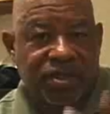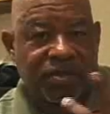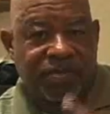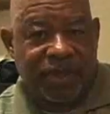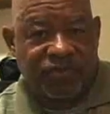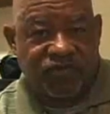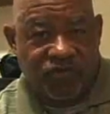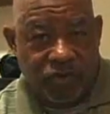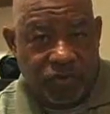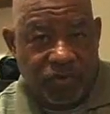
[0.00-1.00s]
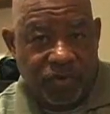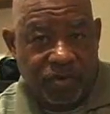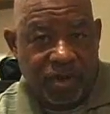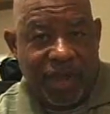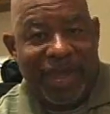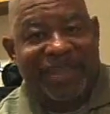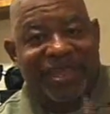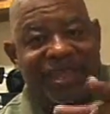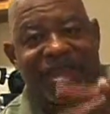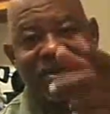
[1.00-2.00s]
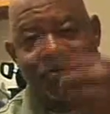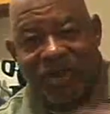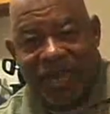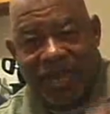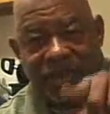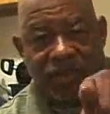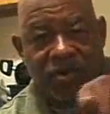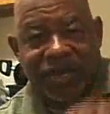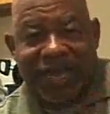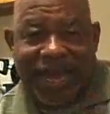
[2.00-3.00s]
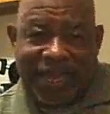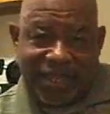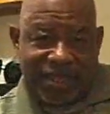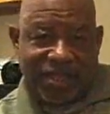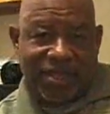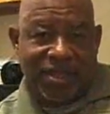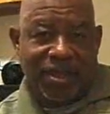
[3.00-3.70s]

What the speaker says: to be true. And then they read your case.